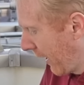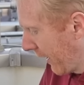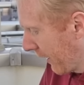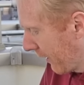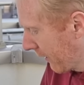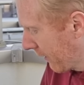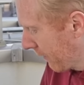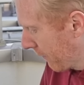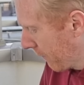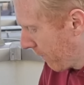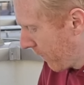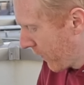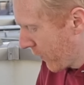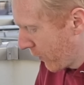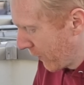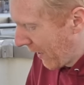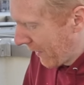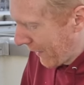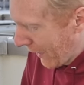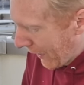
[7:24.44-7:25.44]
like,
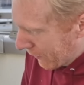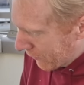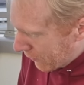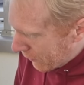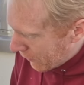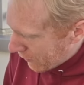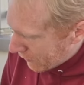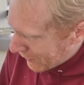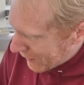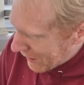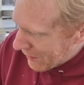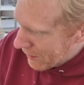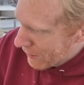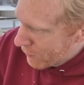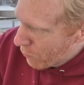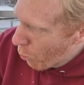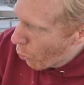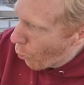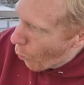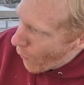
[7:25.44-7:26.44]
so that like the
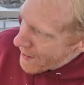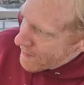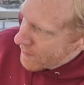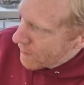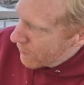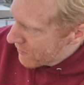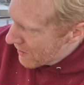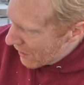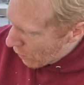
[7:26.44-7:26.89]
weight of